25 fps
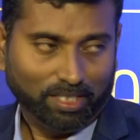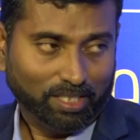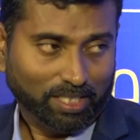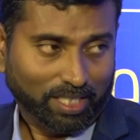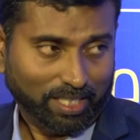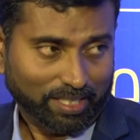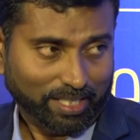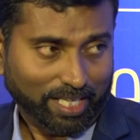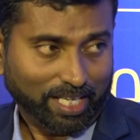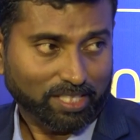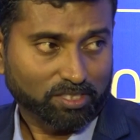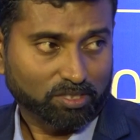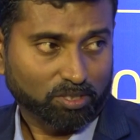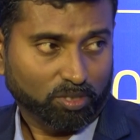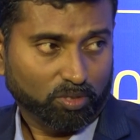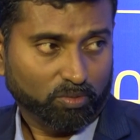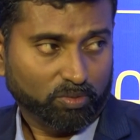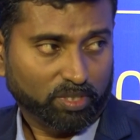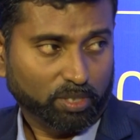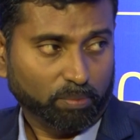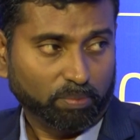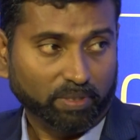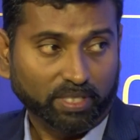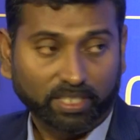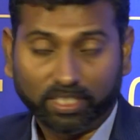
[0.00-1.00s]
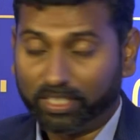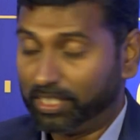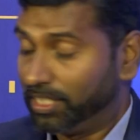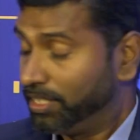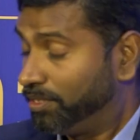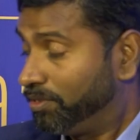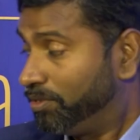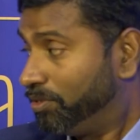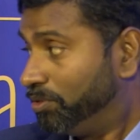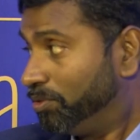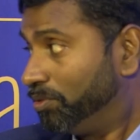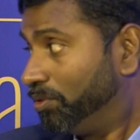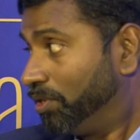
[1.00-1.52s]
and that's how typically
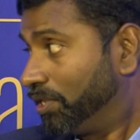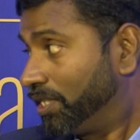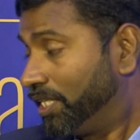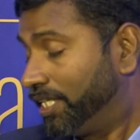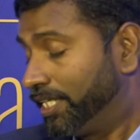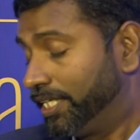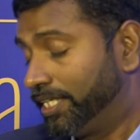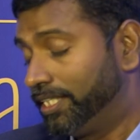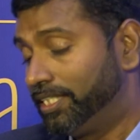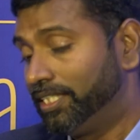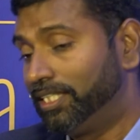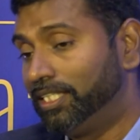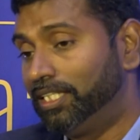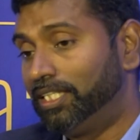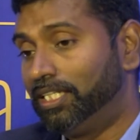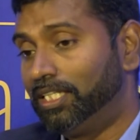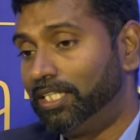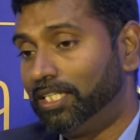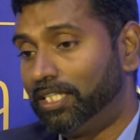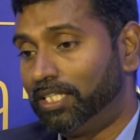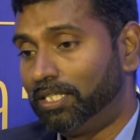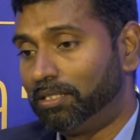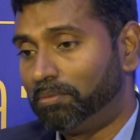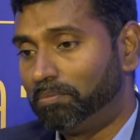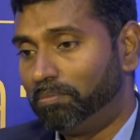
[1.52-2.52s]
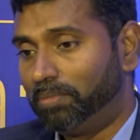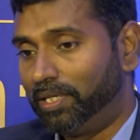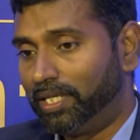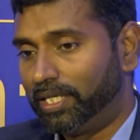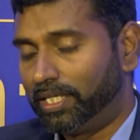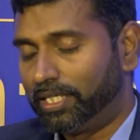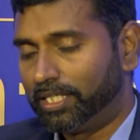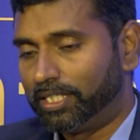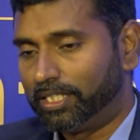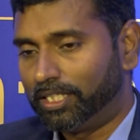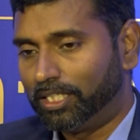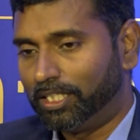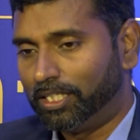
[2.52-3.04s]
you look at it.
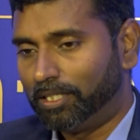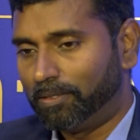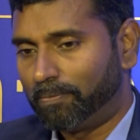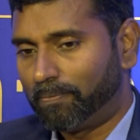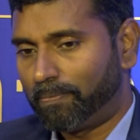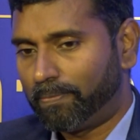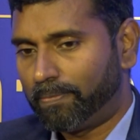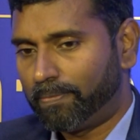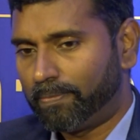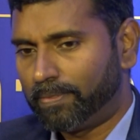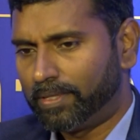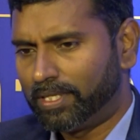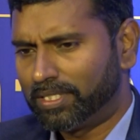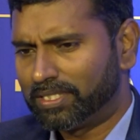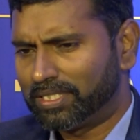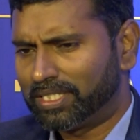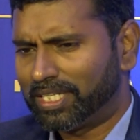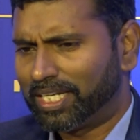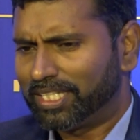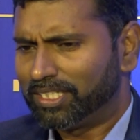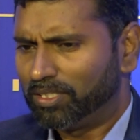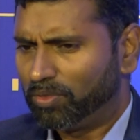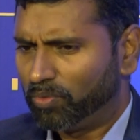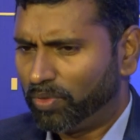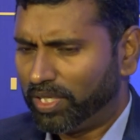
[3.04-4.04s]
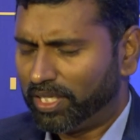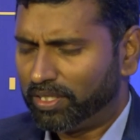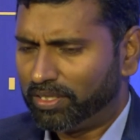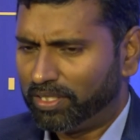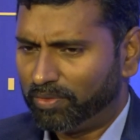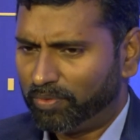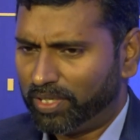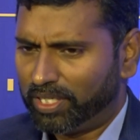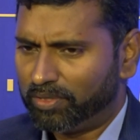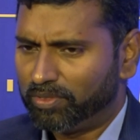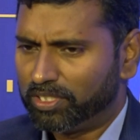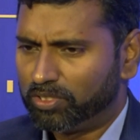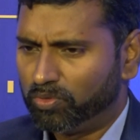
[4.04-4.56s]
But there's another way. The
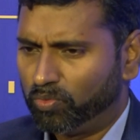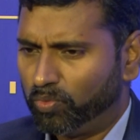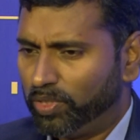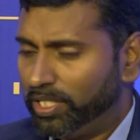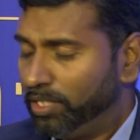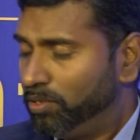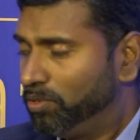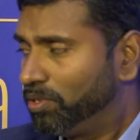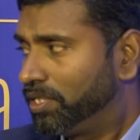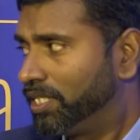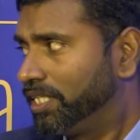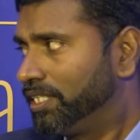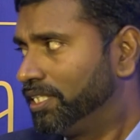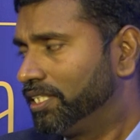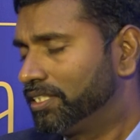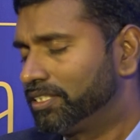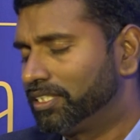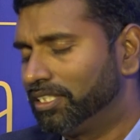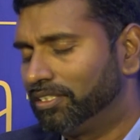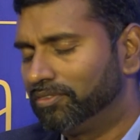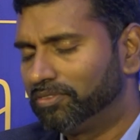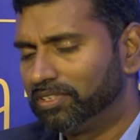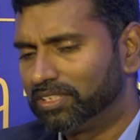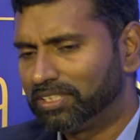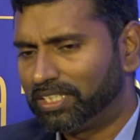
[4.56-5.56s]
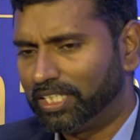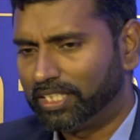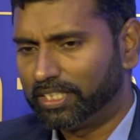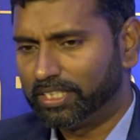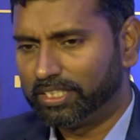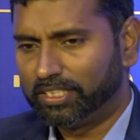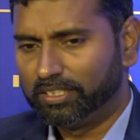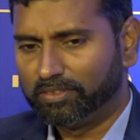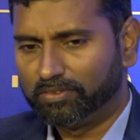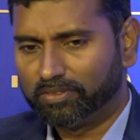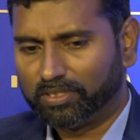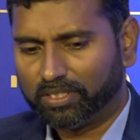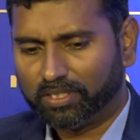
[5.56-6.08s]
way in which we look at the stuff is slightly
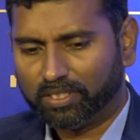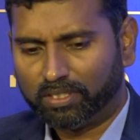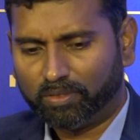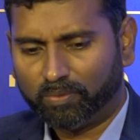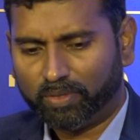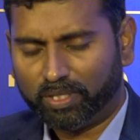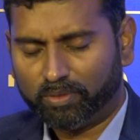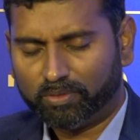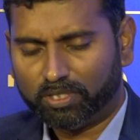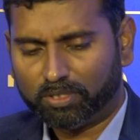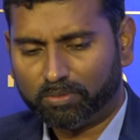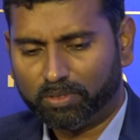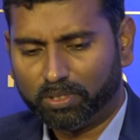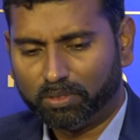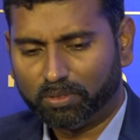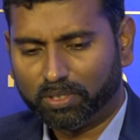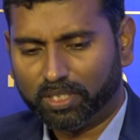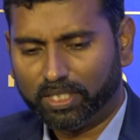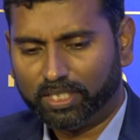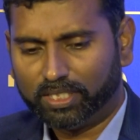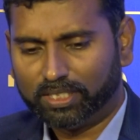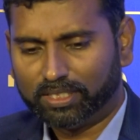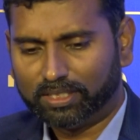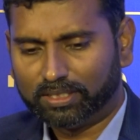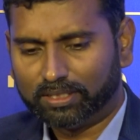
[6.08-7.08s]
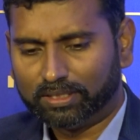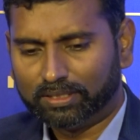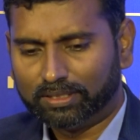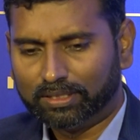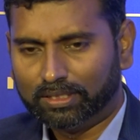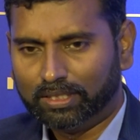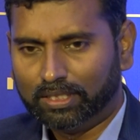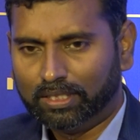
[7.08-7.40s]
different. The way in which we look at it is,